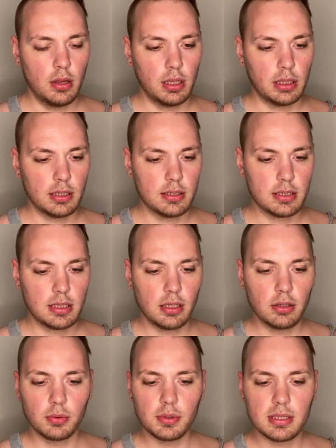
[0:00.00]
The
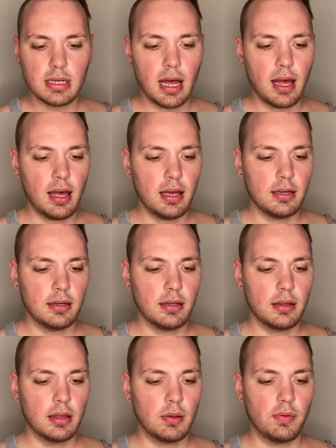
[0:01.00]
concealer was $9.
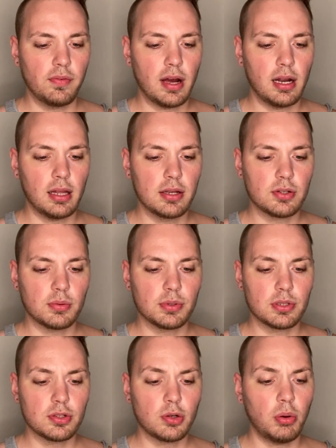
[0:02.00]
The revitalizer
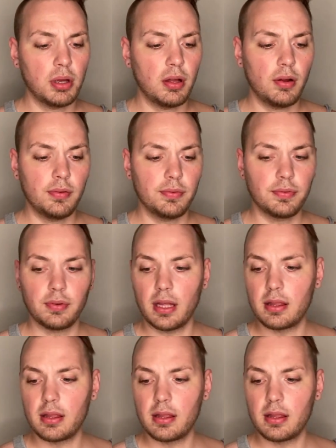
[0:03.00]
was $12,